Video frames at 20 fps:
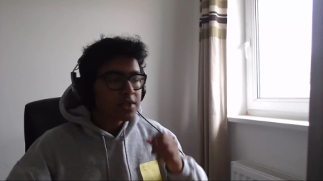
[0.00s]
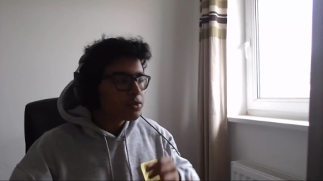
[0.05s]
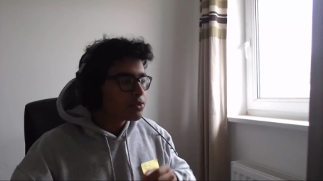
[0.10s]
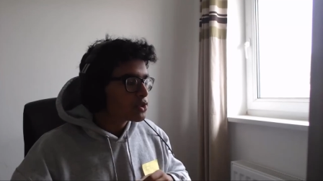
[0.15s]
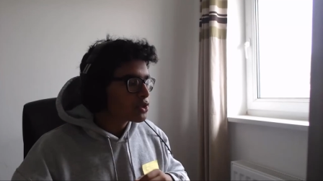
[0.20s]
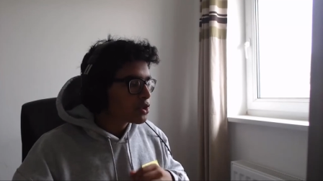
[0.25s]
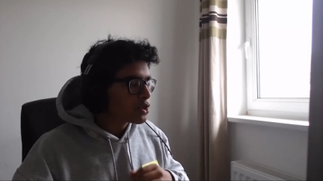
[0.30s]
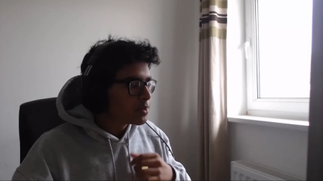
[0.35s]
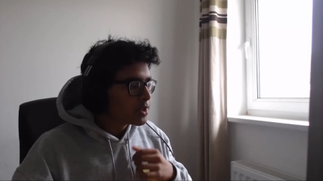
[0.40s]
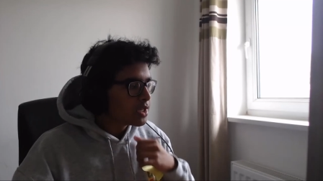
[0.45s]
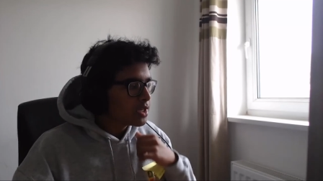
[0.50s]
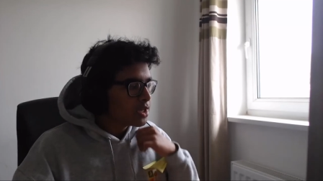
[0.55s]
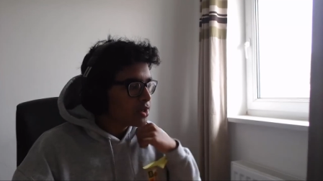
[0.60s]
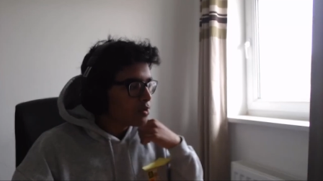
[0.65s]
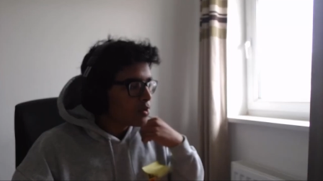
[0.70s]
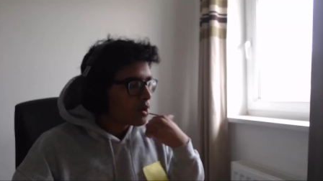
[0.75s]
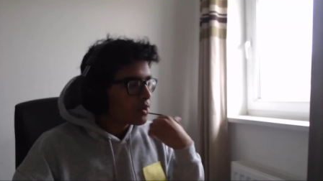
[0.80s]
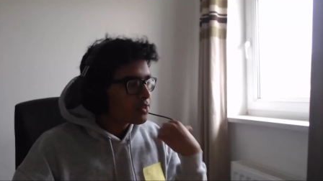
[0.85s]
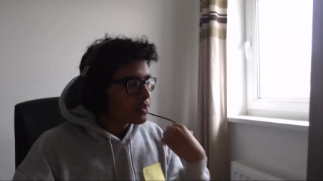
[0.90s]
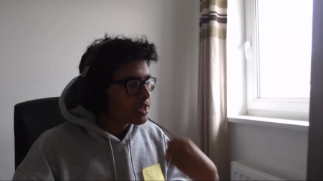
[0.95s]
videos coming to
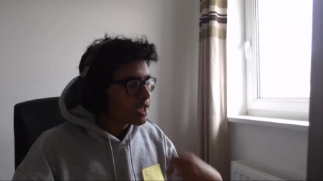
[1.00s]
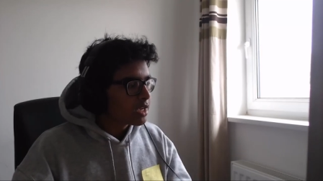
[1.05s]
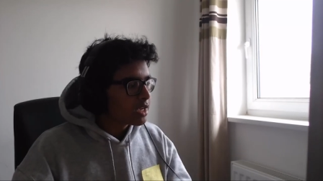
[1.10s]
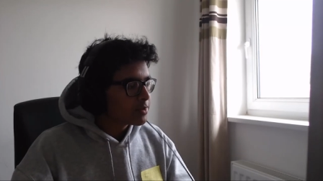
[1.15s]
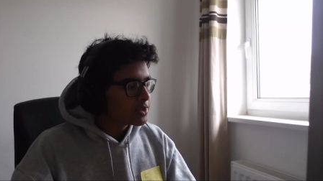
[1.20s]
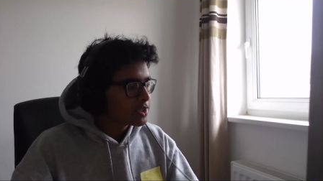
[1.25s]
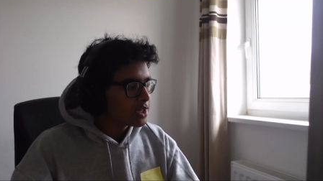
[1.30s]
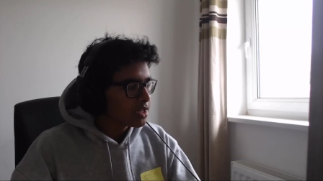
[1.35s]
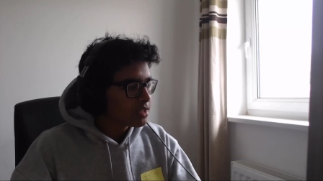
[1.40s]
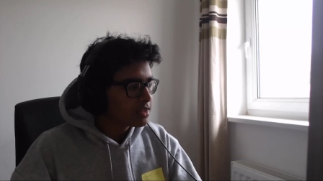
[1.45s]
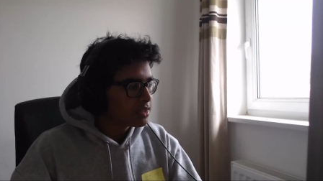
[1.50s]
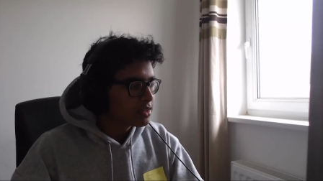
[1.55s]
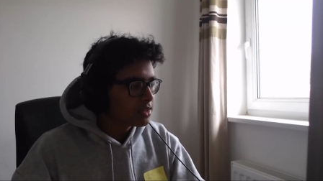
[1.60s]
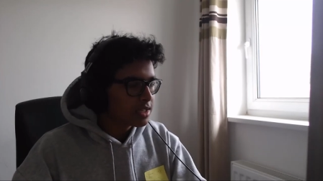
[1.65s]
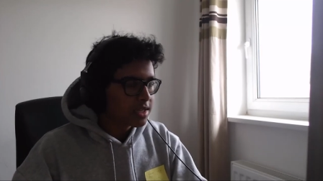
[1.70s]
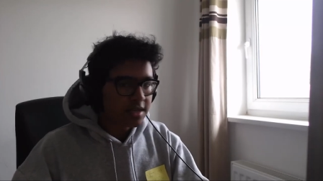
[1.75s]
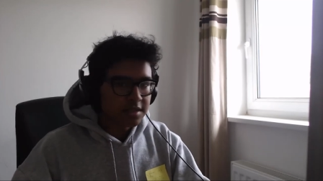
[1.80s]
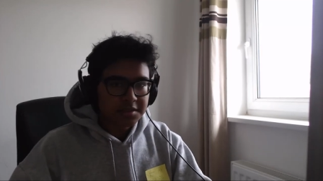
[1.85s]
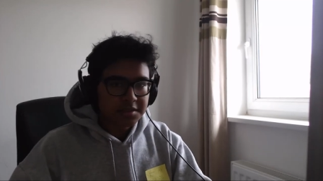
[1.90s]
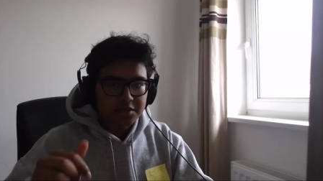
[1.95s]
you on the gaming channel,
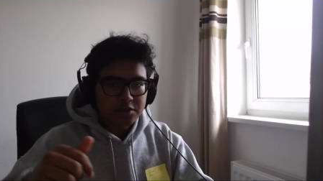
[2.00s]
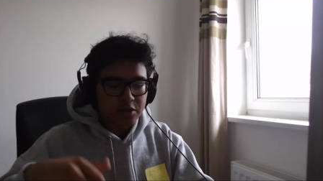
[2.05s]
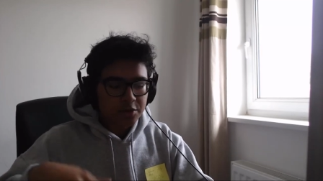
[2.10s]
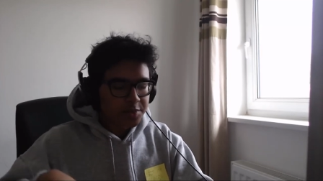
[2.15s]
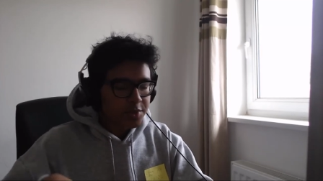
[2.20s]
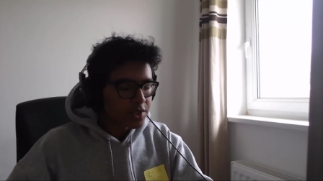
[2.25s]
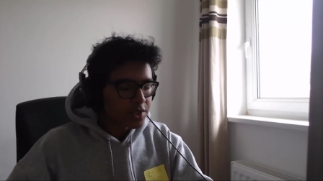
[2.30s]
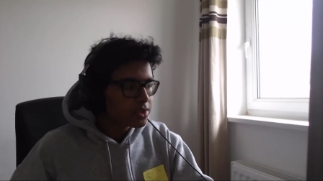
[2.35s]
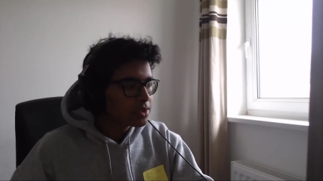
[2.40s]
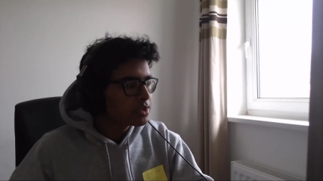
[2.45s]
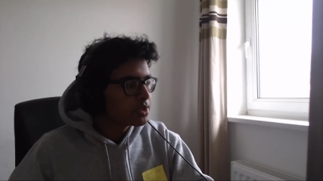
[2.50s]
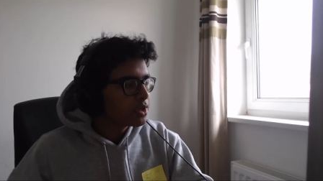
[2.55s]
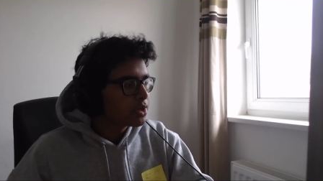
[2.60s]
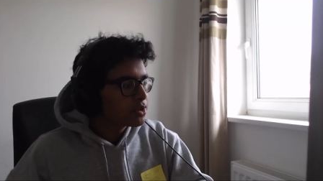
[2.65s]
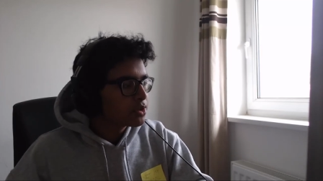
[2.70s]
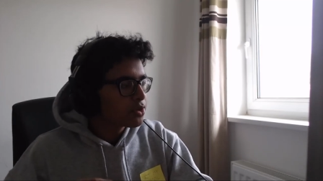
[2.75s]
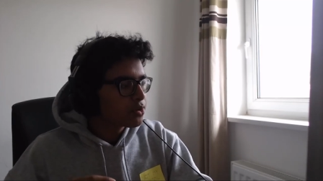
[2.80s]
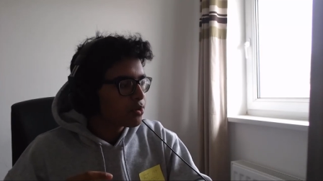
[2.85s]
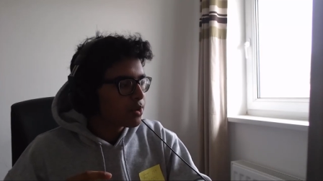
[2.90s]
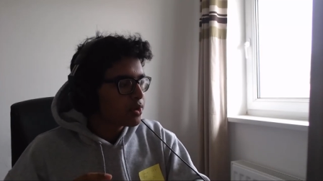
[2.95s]
link in the description,
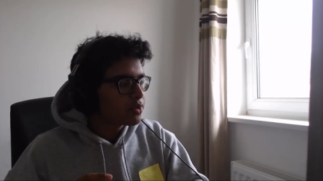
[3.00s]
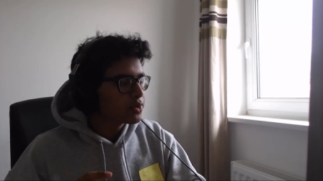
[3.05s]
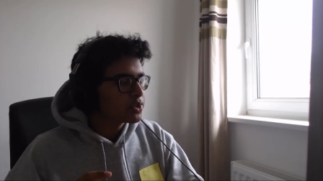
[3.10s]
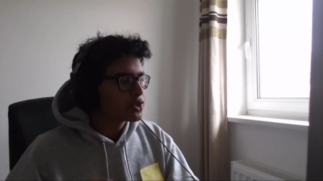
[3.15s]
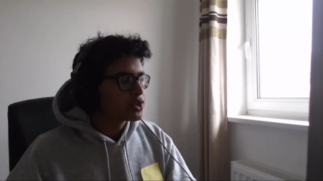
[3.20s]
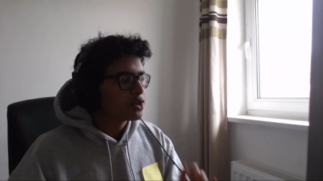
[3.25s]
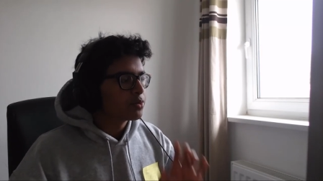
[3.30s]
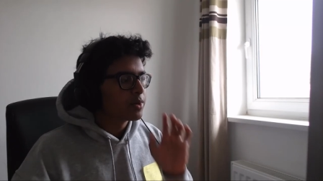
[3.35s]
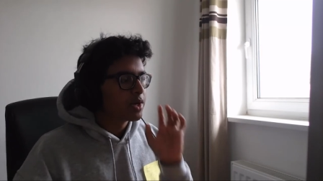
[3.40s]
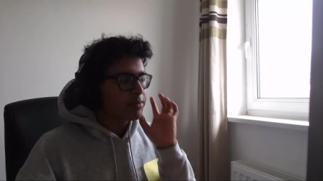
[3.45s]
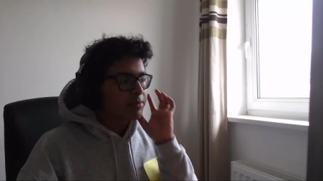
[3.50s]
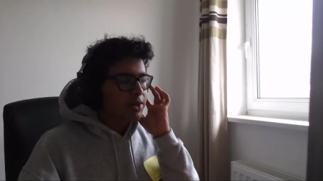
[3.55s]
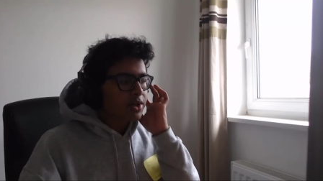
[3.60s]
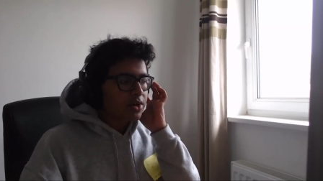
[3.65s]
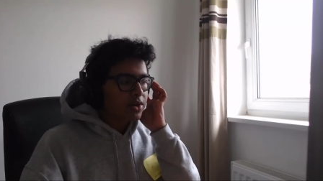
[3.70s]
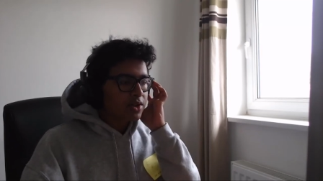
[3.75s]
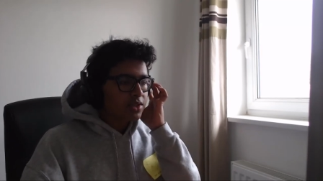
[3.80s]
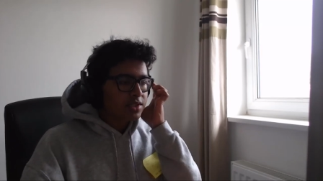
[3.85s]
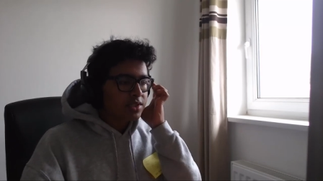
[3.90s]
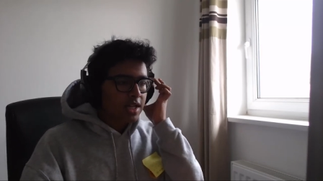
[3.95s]
throughout the summer,
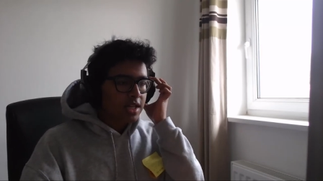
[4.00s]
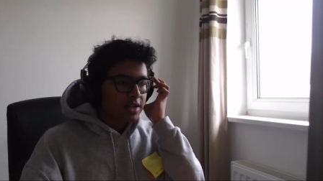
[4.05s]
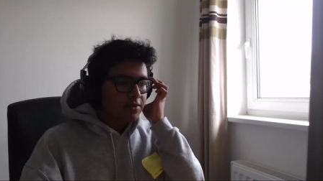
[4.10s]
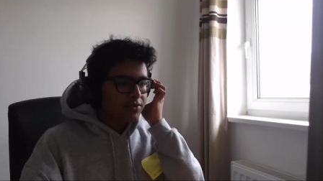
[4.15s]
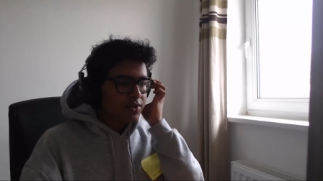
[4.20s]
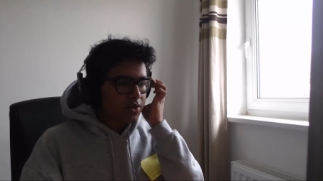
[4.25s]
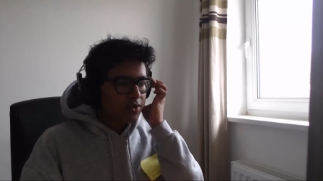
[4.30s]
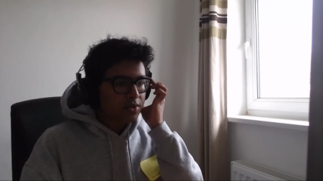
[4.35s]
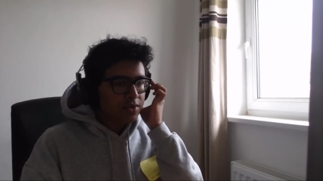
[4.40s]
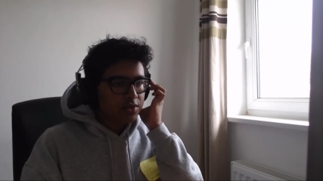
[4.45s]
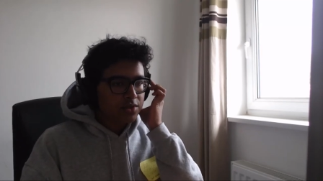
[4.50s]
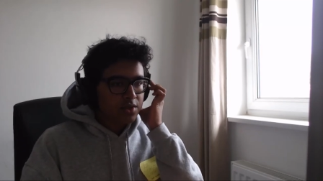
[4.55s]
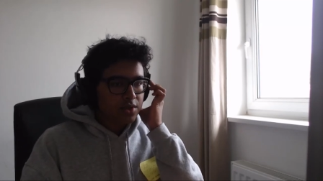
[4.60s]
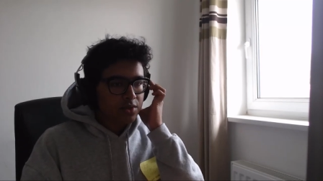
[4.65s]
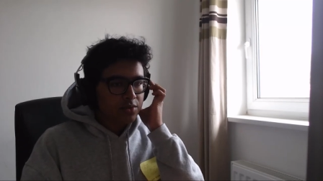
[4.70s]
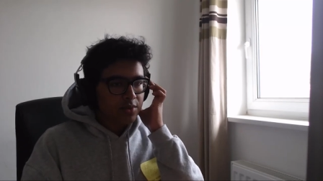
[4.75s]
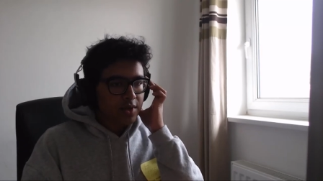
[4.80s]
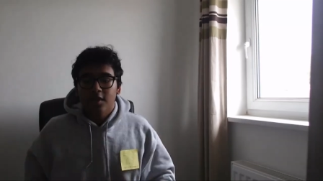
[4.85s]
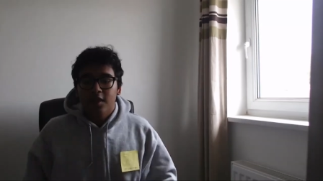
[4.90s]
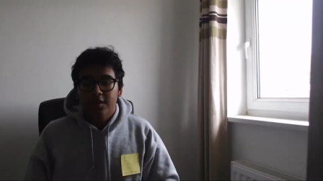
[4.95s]
because I'll have nothing to
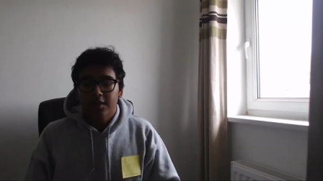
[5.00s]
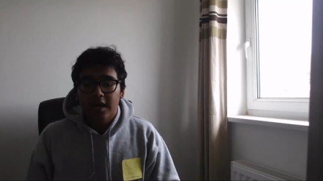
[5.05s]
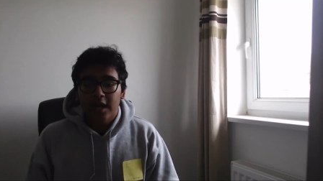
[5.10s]
do.